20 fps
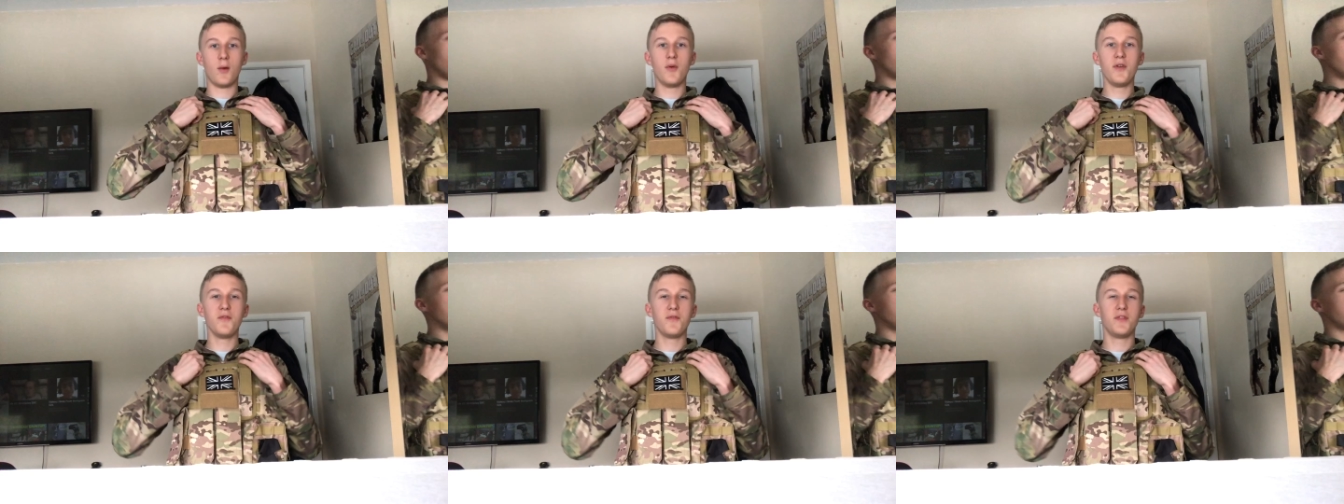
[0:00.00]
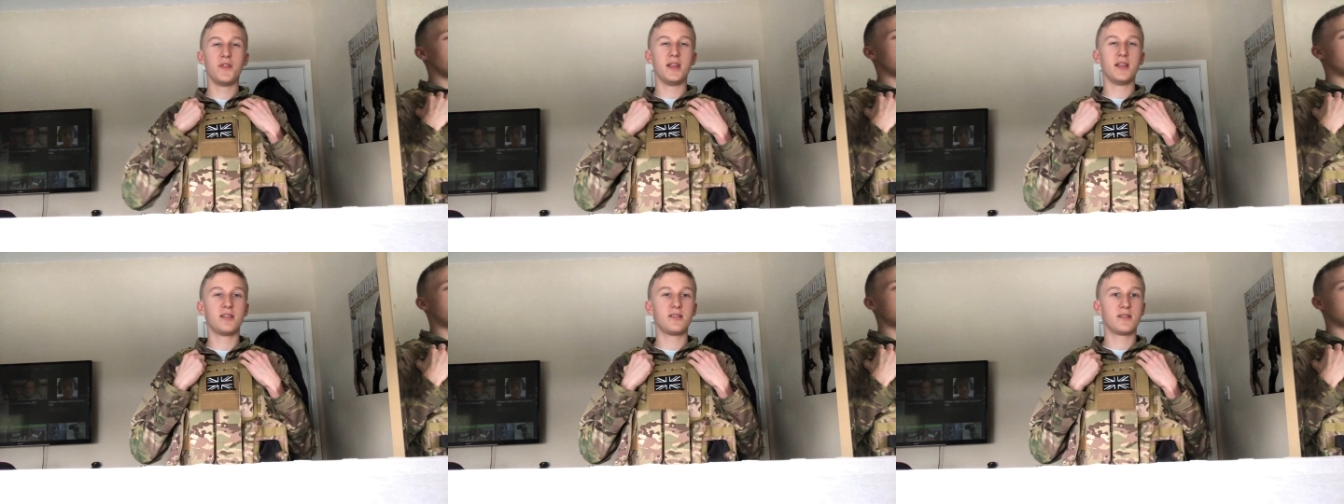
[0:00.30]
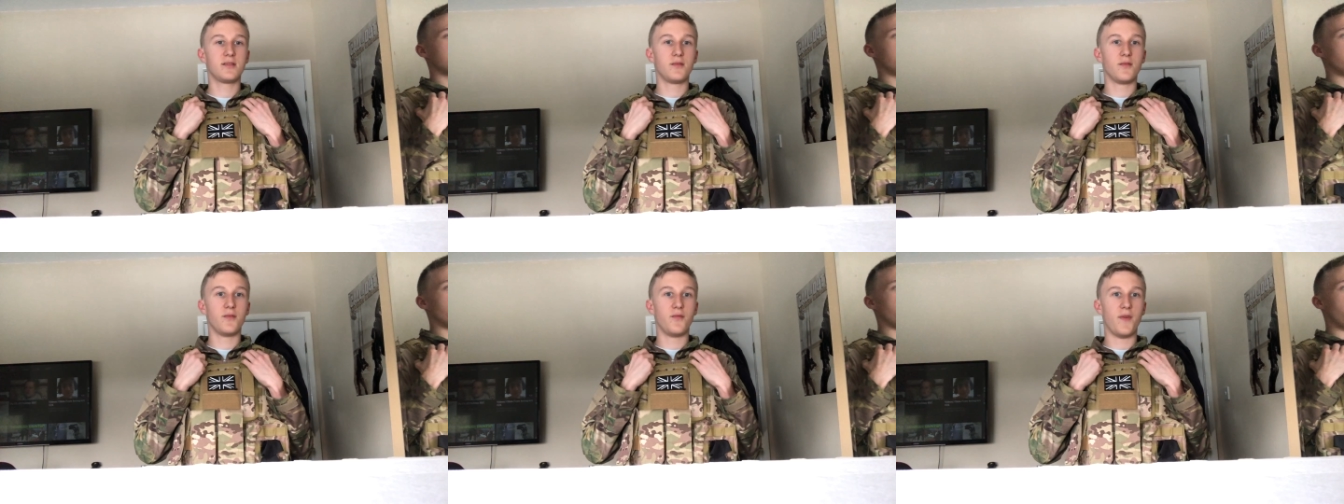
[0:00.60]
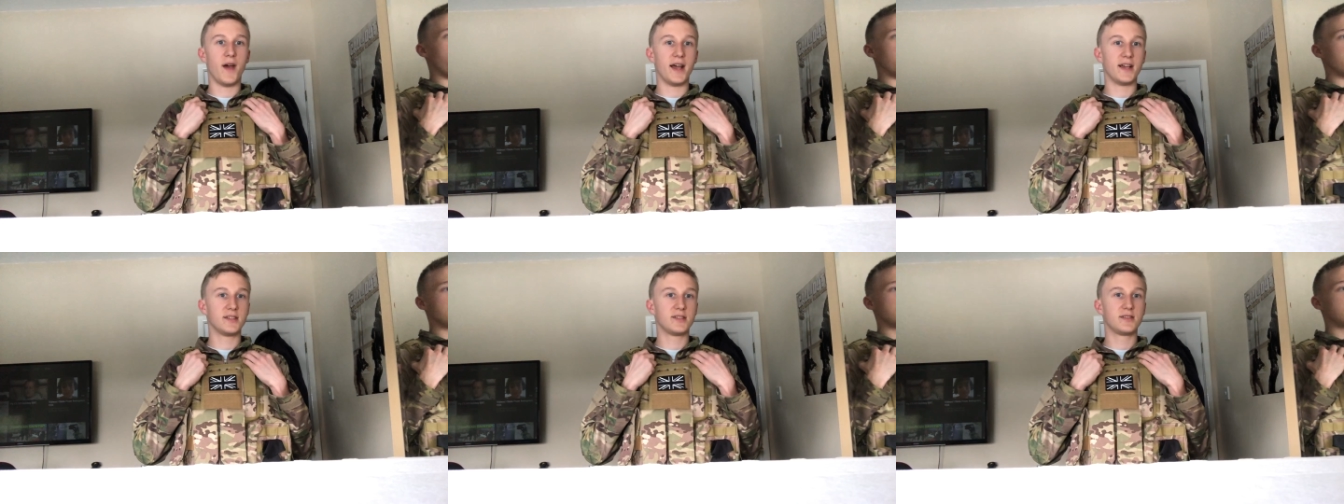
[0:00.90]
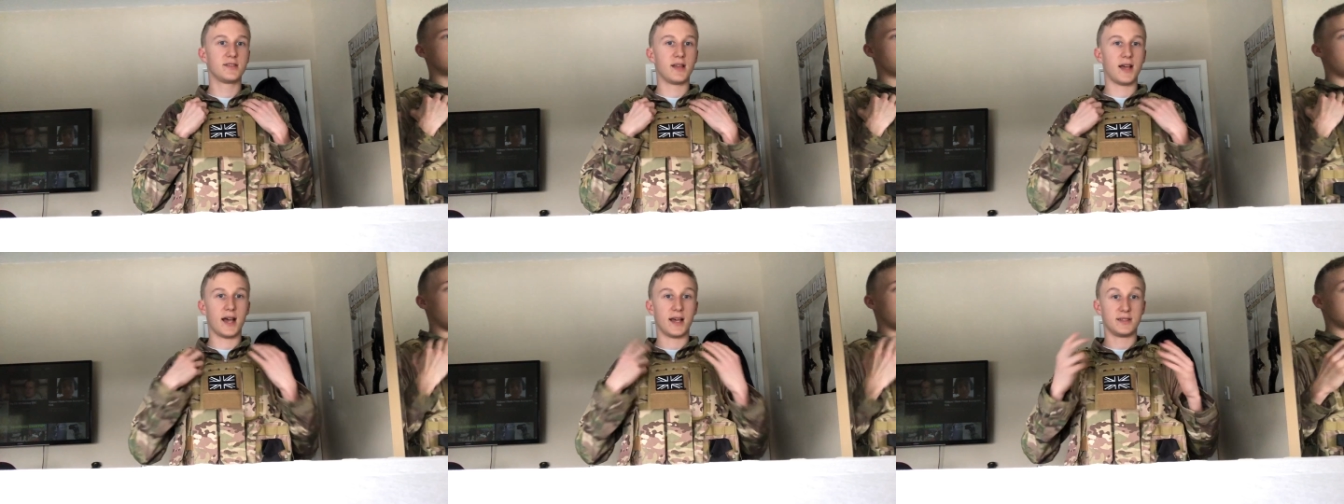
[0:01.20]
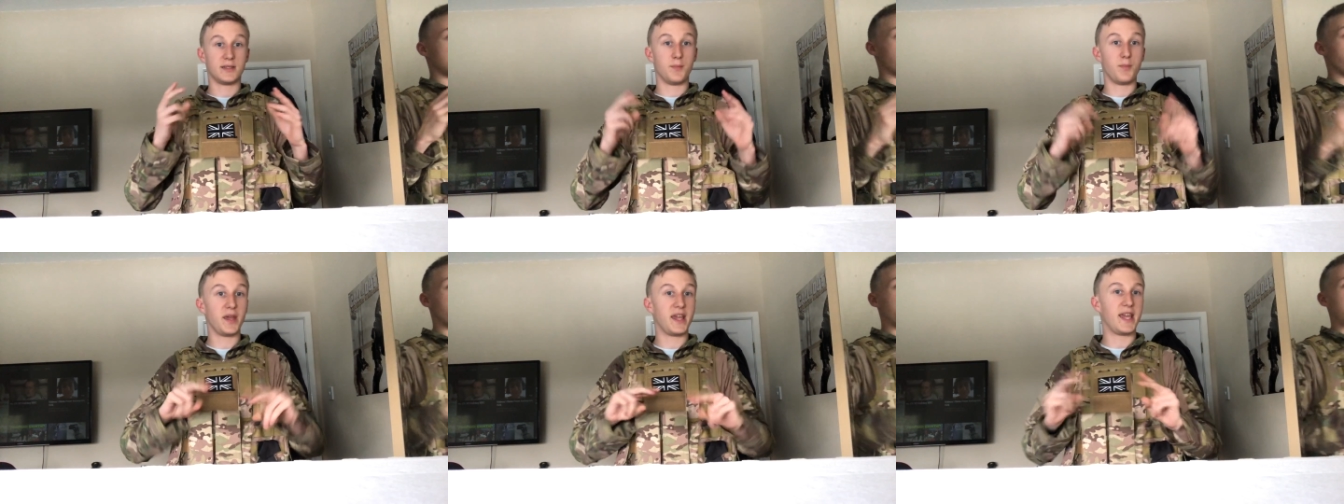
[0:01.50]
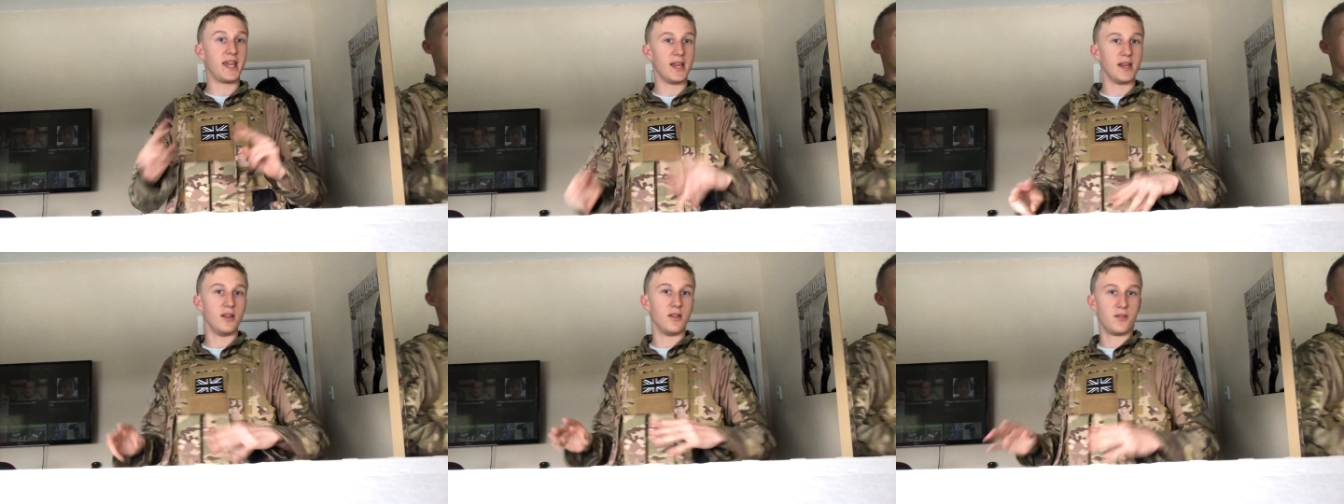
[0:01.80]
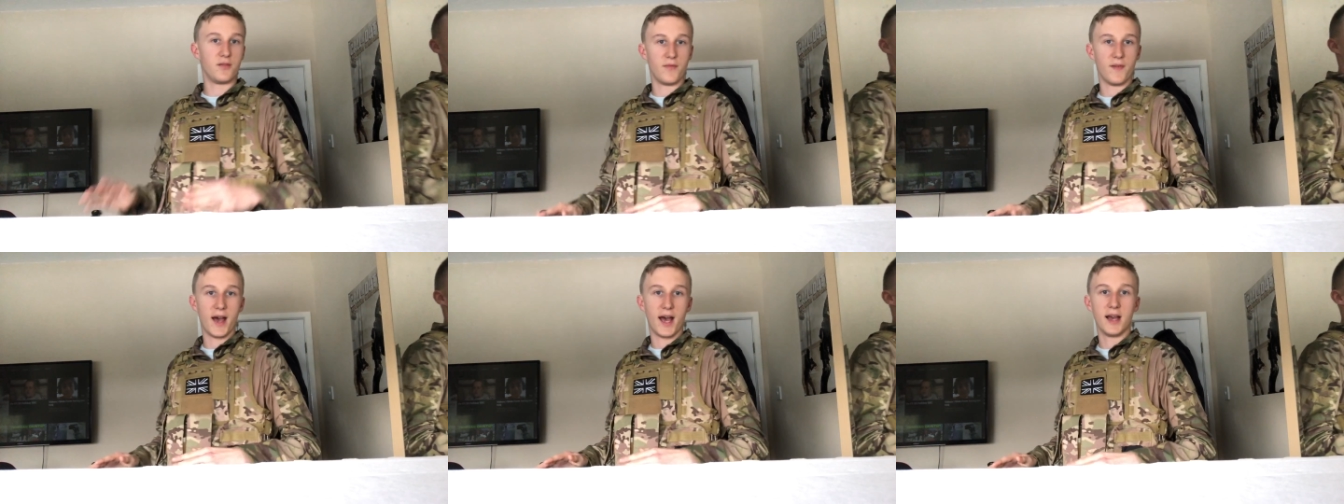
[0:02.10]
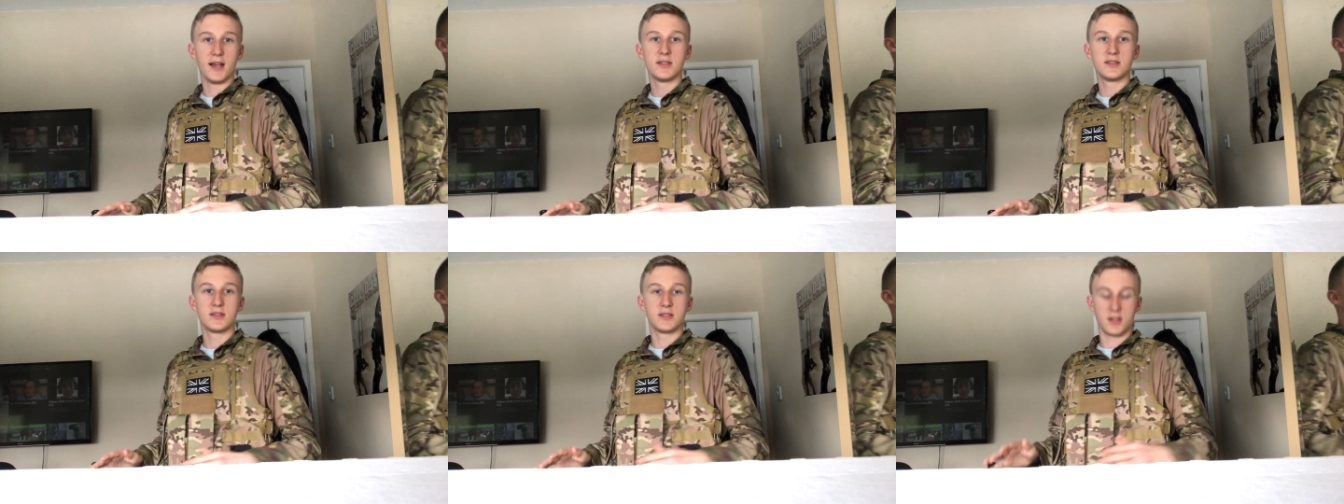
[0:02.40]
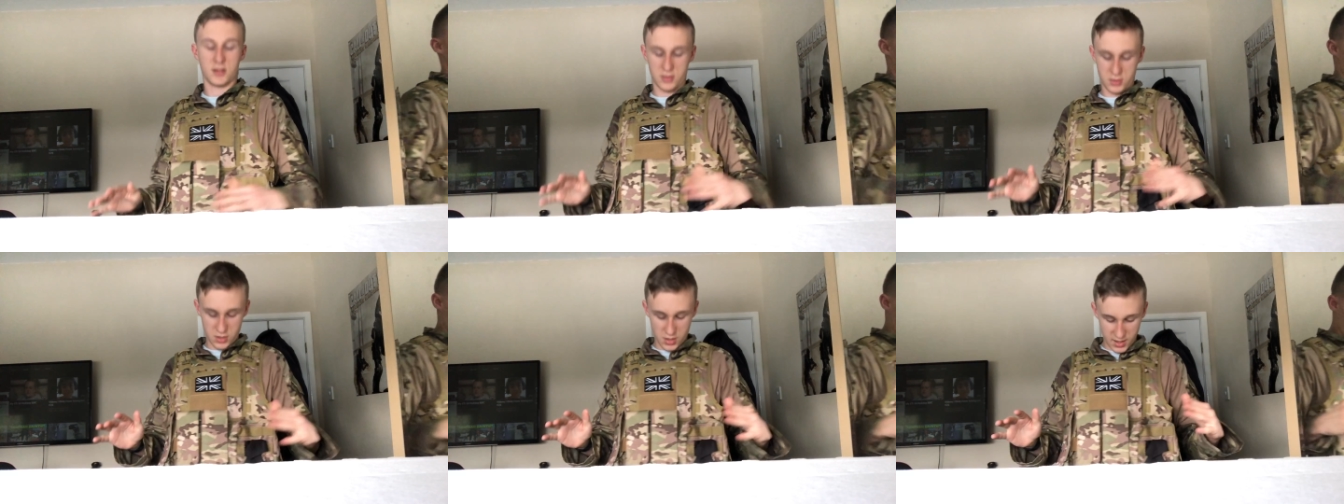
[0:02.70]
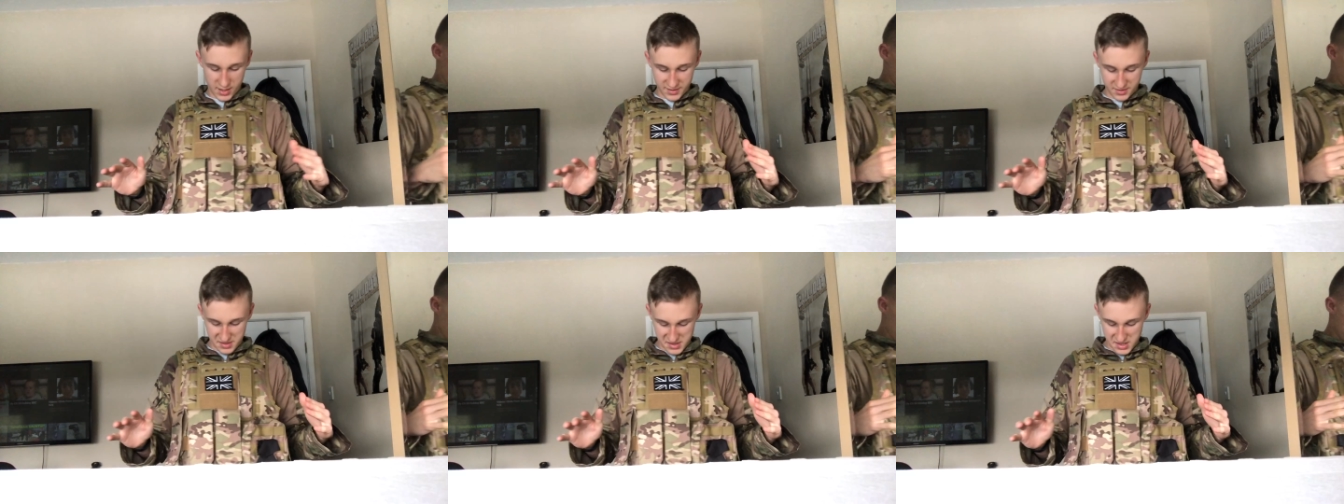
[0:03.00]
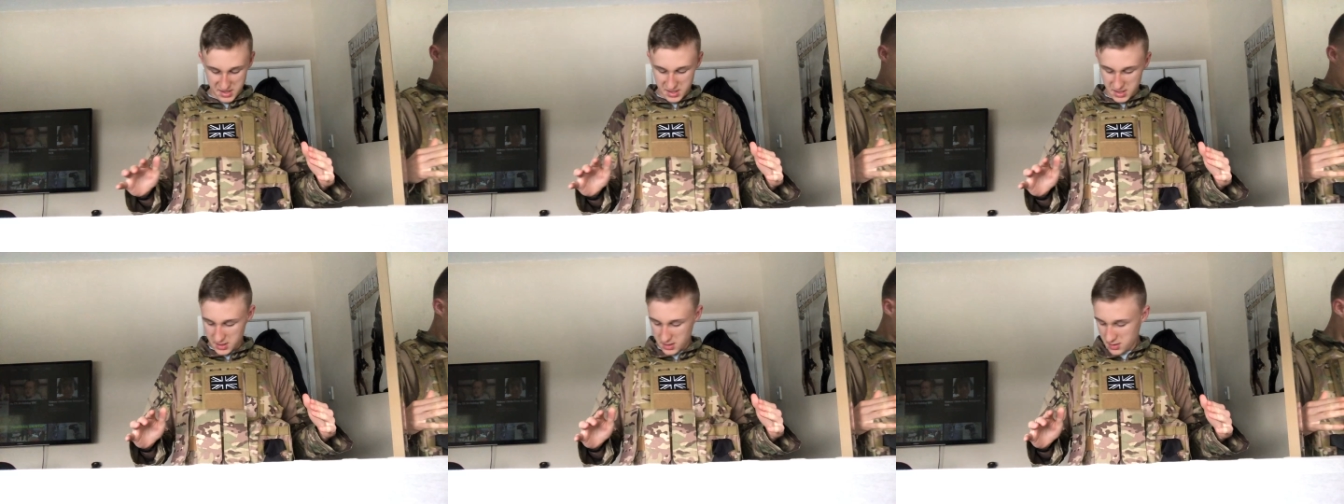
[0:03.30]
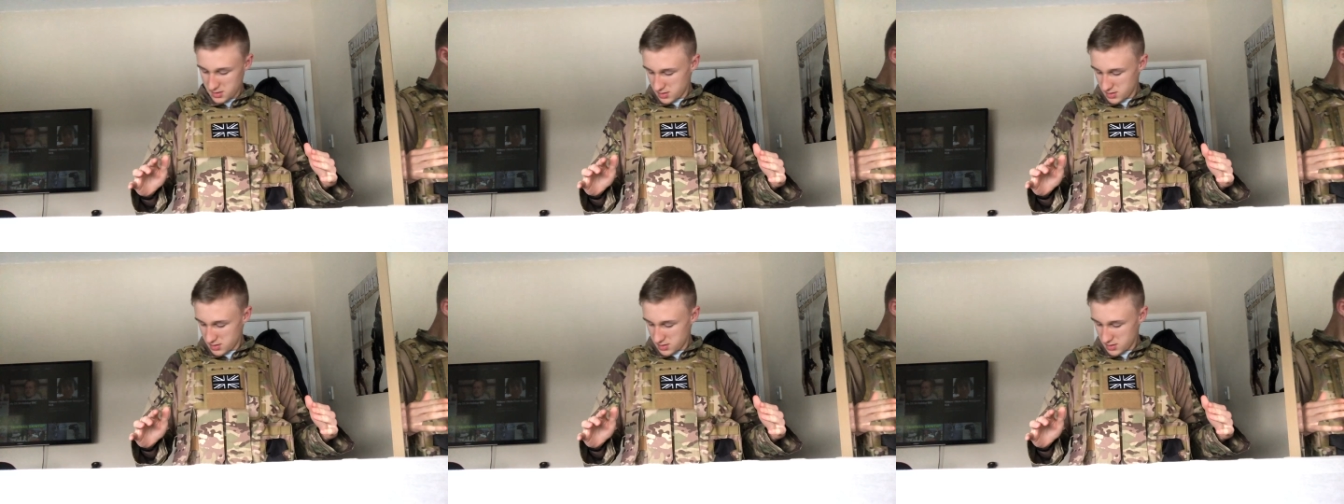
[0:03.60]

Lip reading: went for this vest as a beginner's vest, not as a,